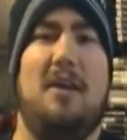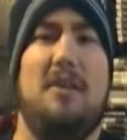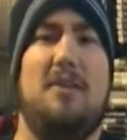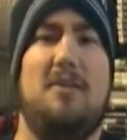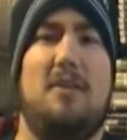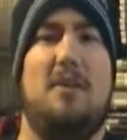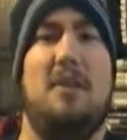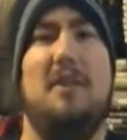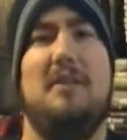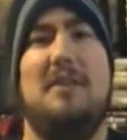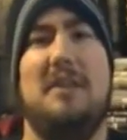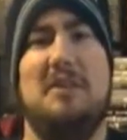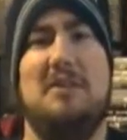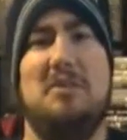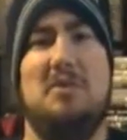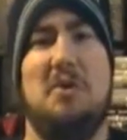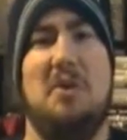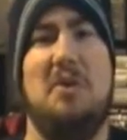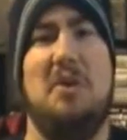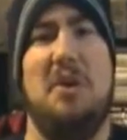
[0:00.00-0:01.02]
So let's get
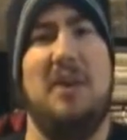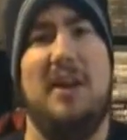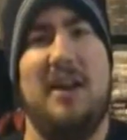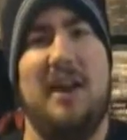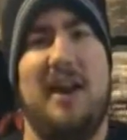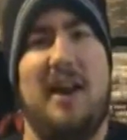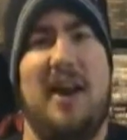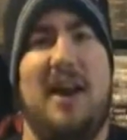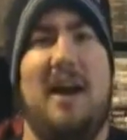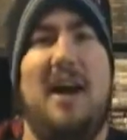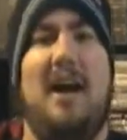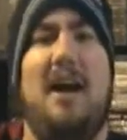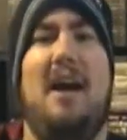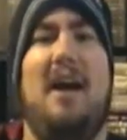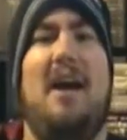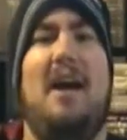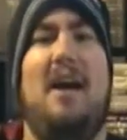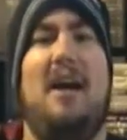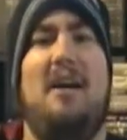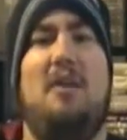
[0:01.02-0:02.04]
started.
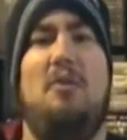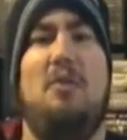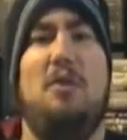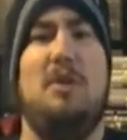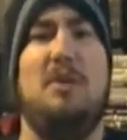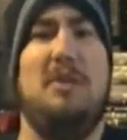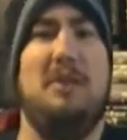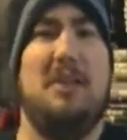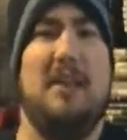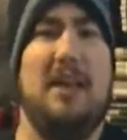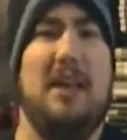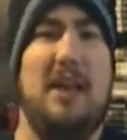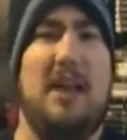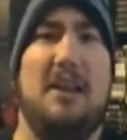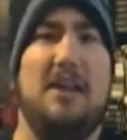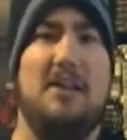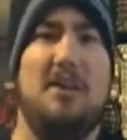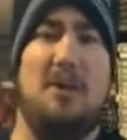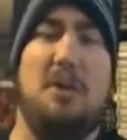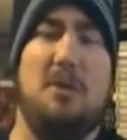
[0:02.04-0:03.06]
I recently
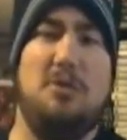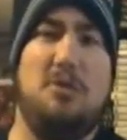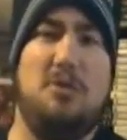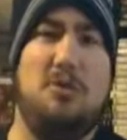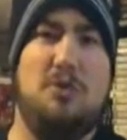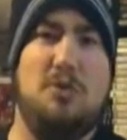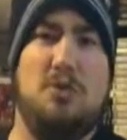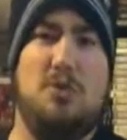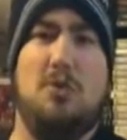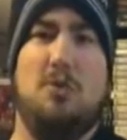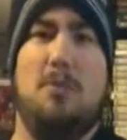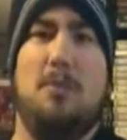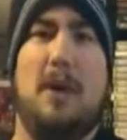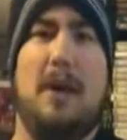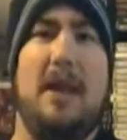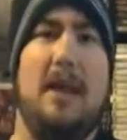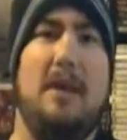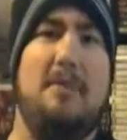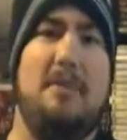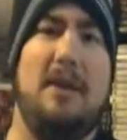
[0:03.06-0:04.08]
had to go to
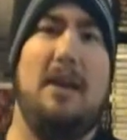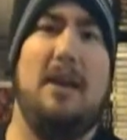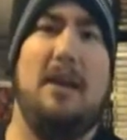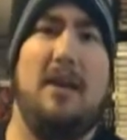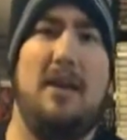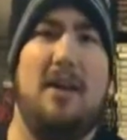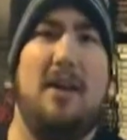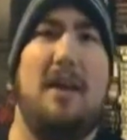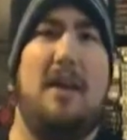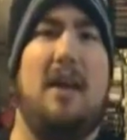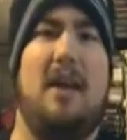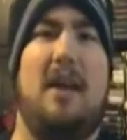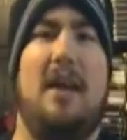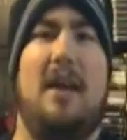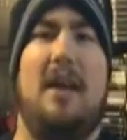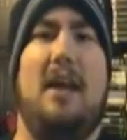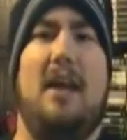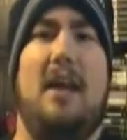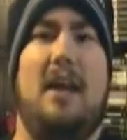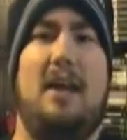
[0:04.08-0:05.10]
Miami,
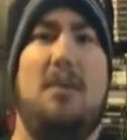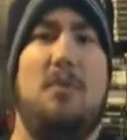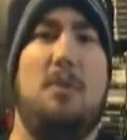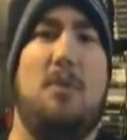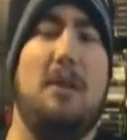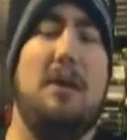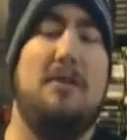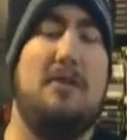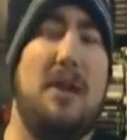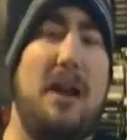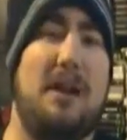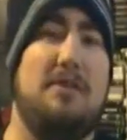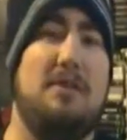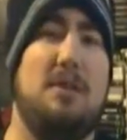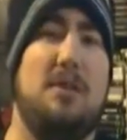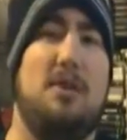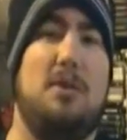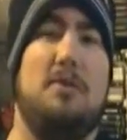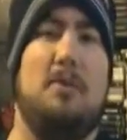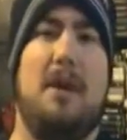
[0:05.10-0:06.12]
and whenever I have
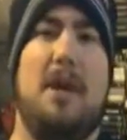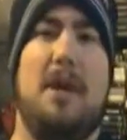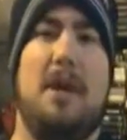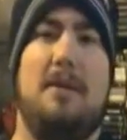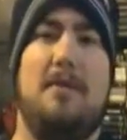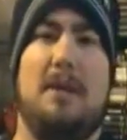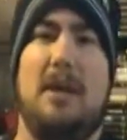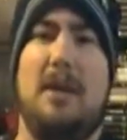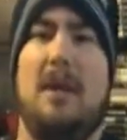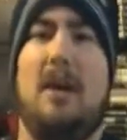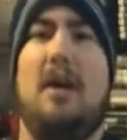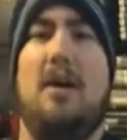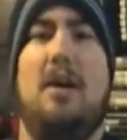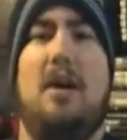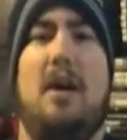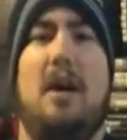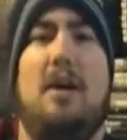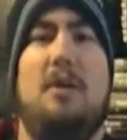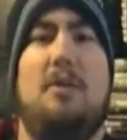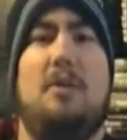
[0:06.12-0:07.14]
to go to Miami,
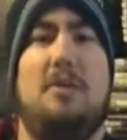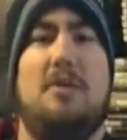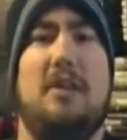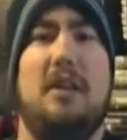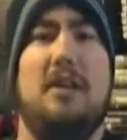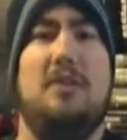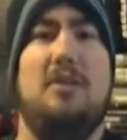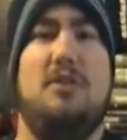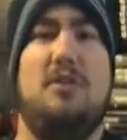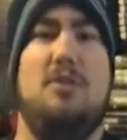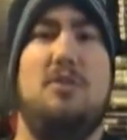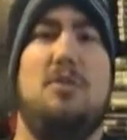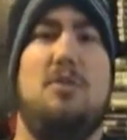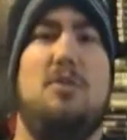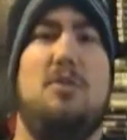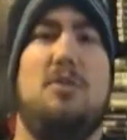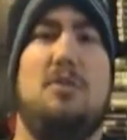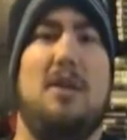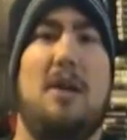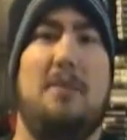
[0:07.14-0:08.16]
I always like
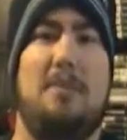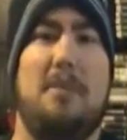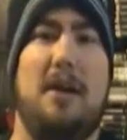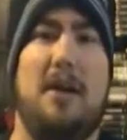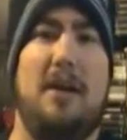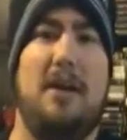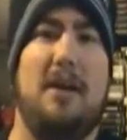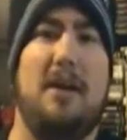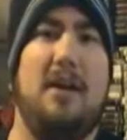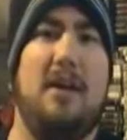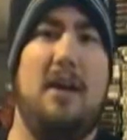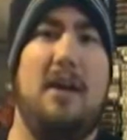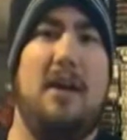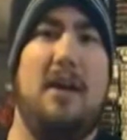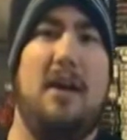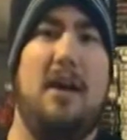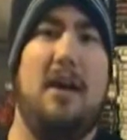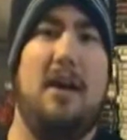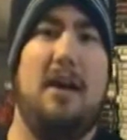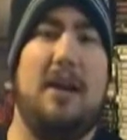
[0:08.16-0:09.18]
to stop by
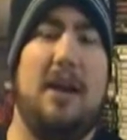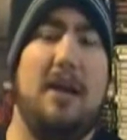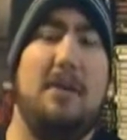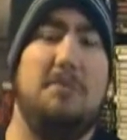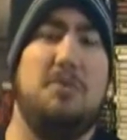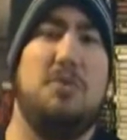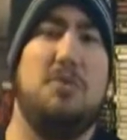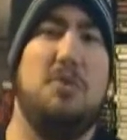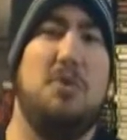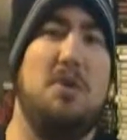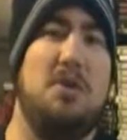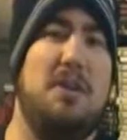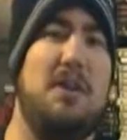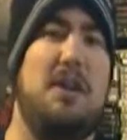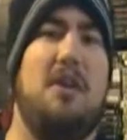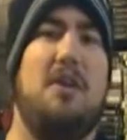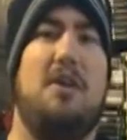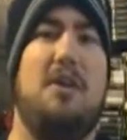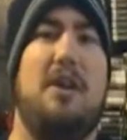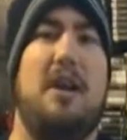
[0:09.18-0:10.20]
a game store
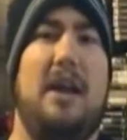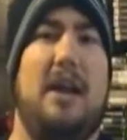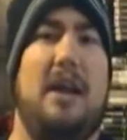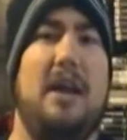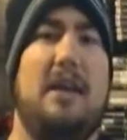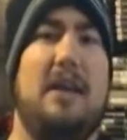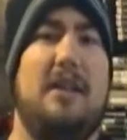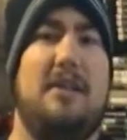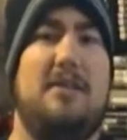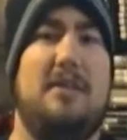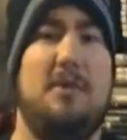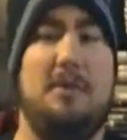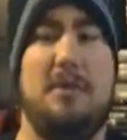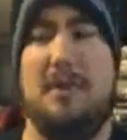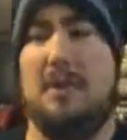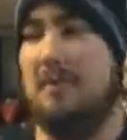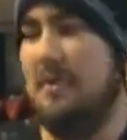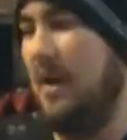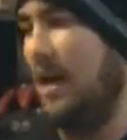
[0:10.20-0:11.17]
there and see what they've